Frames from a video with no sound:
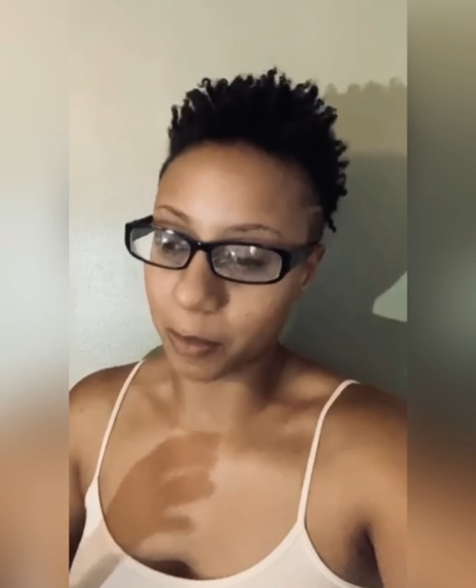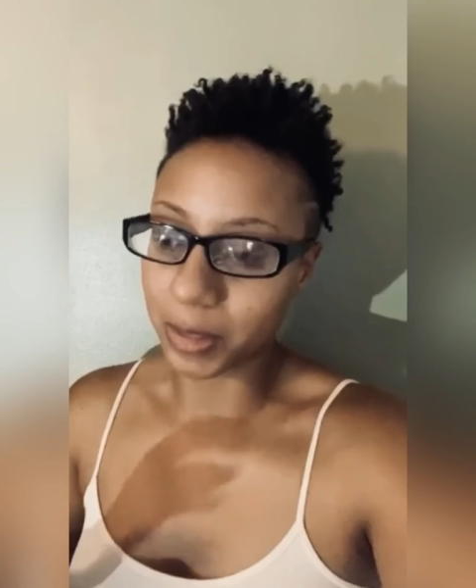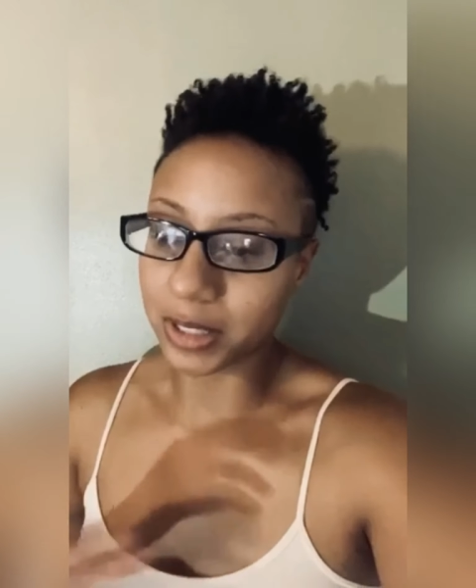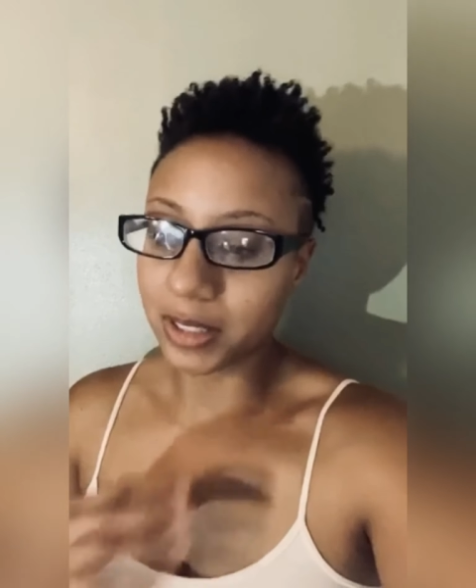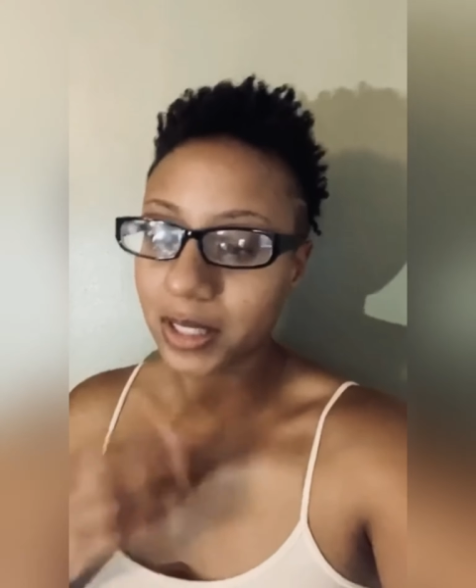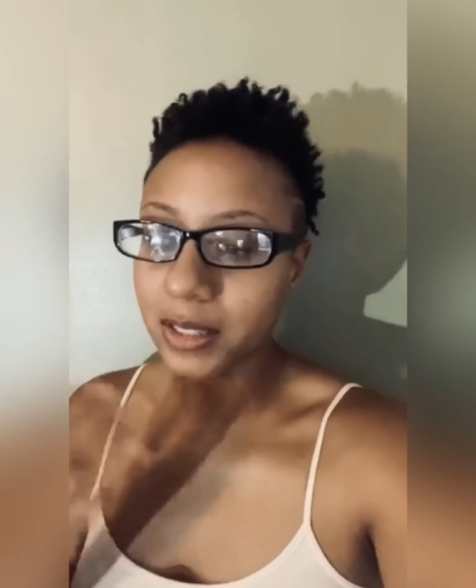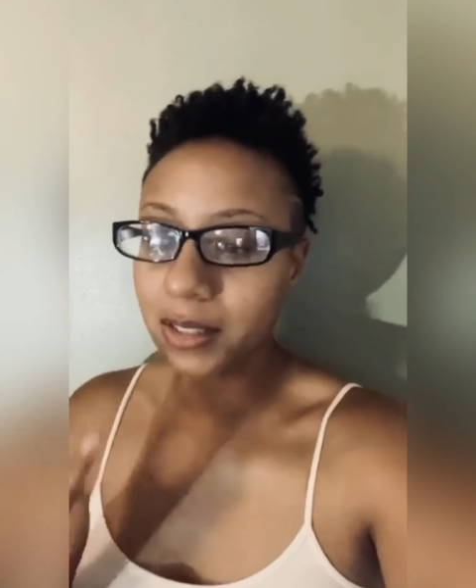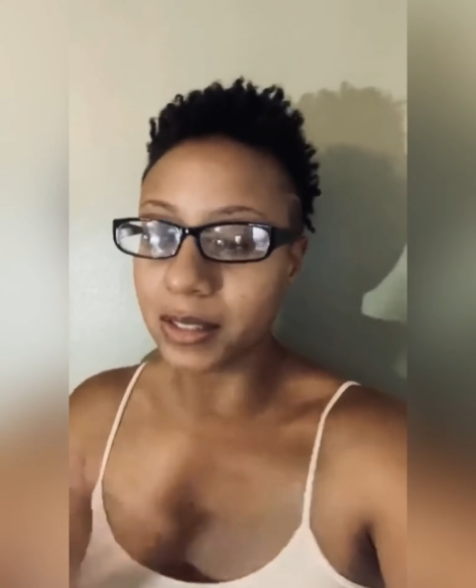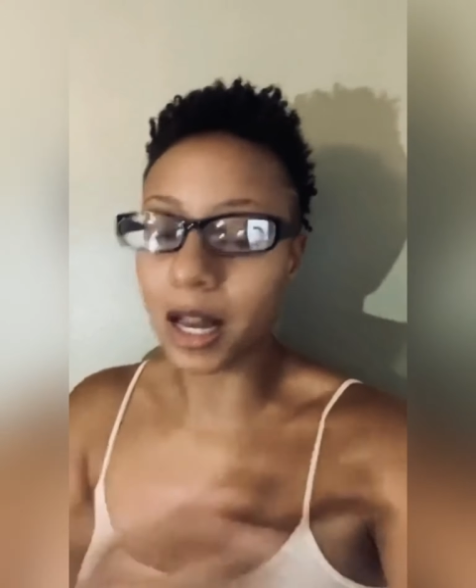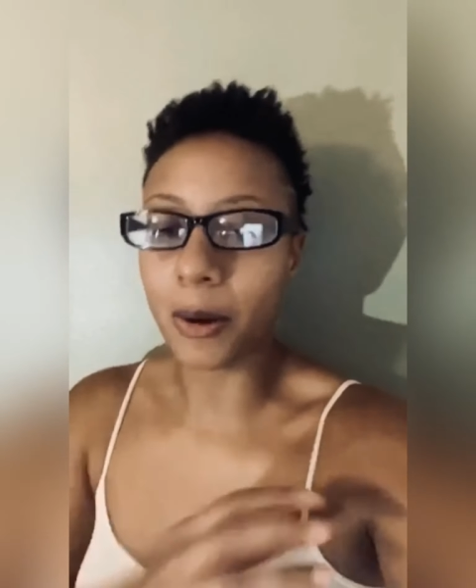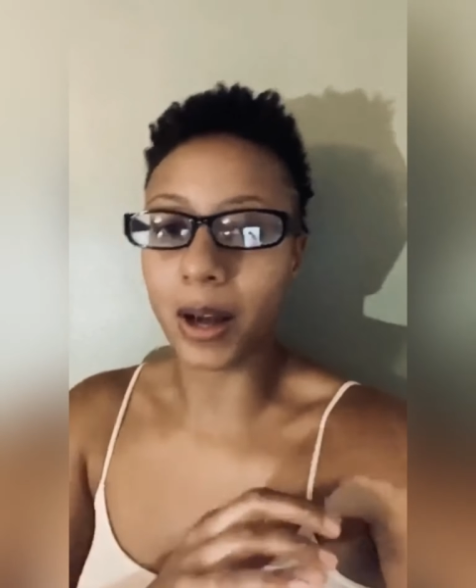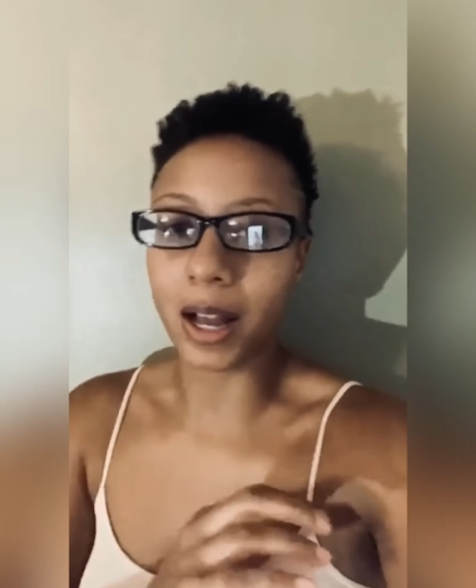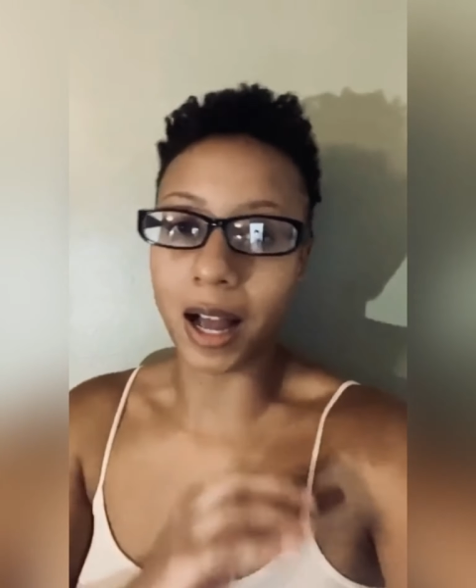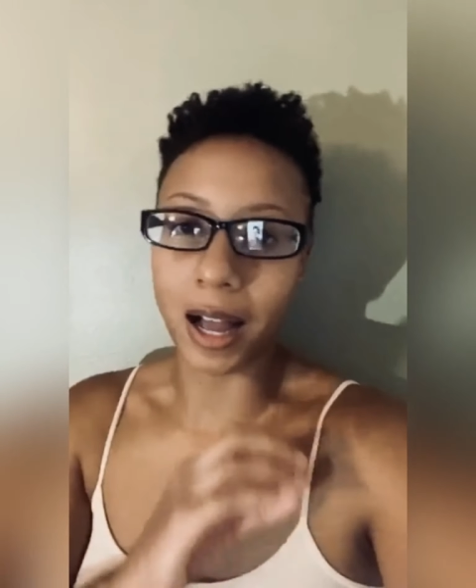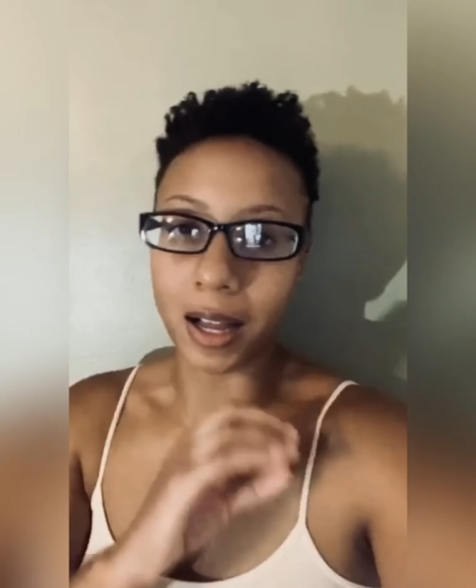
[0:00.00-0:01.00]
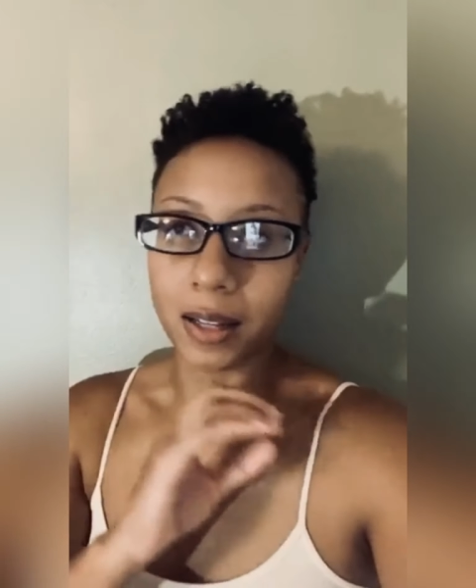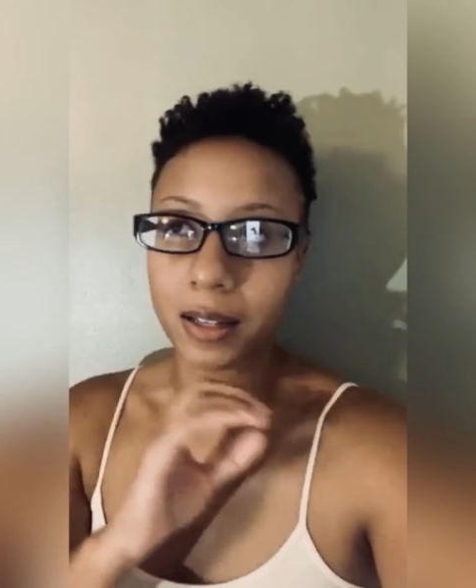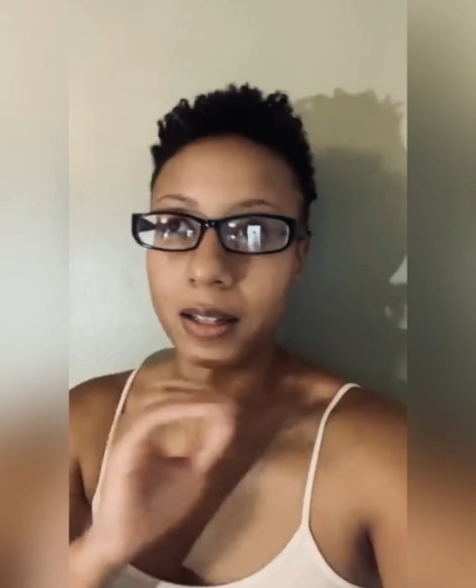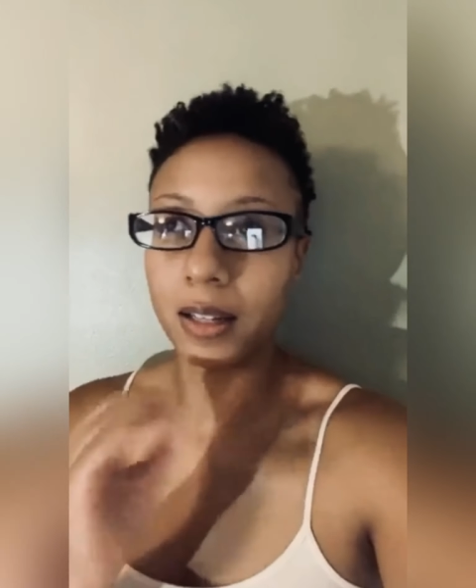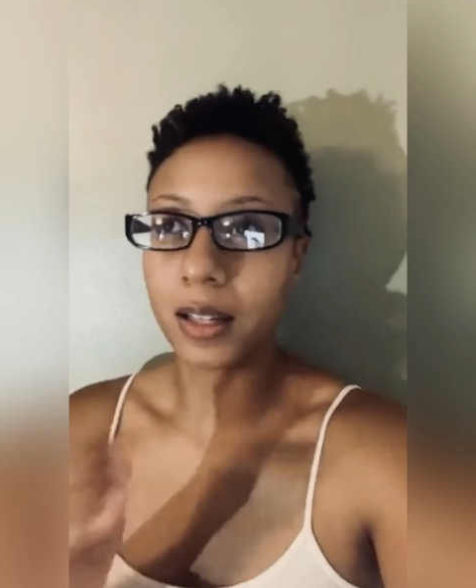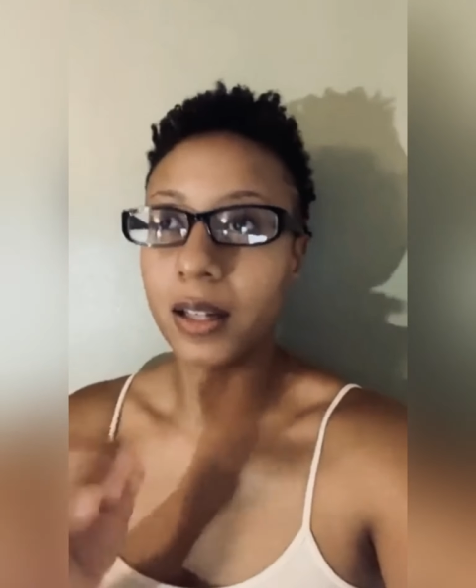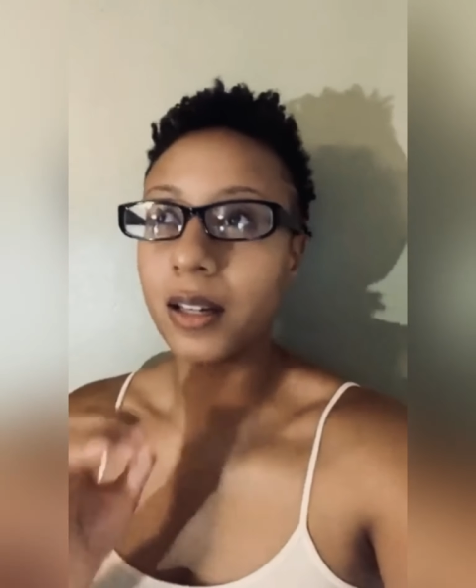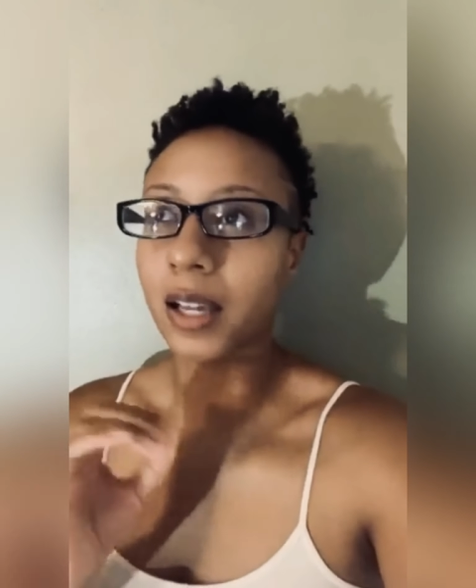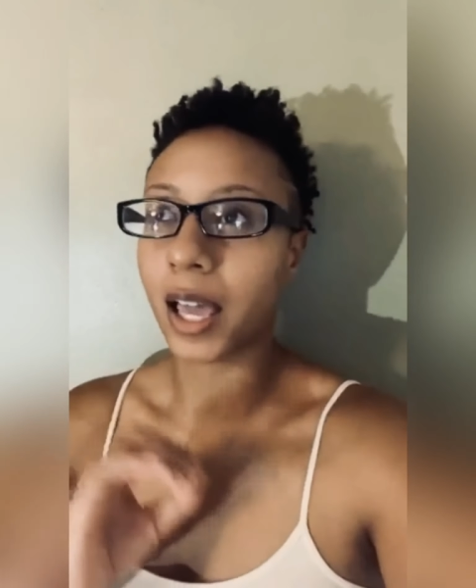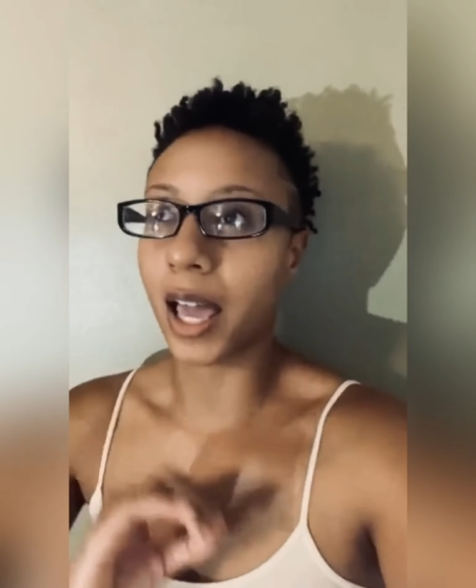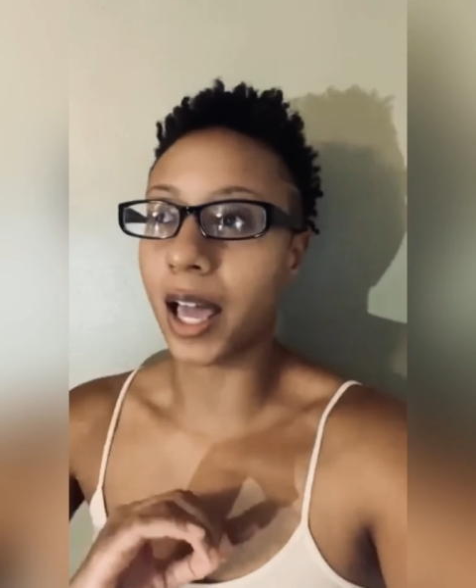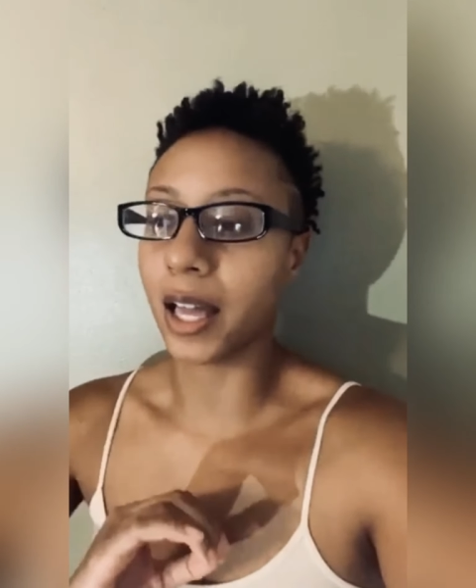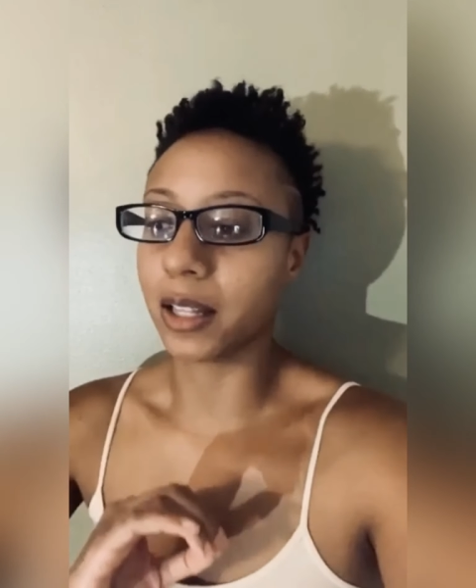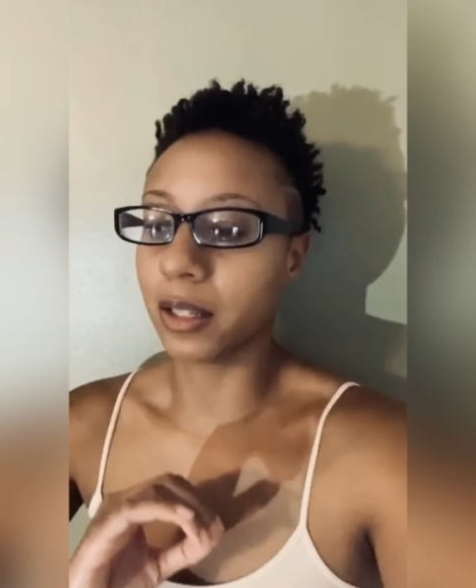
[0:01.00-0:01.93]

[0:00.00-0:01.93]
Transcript: but this is how I, I look at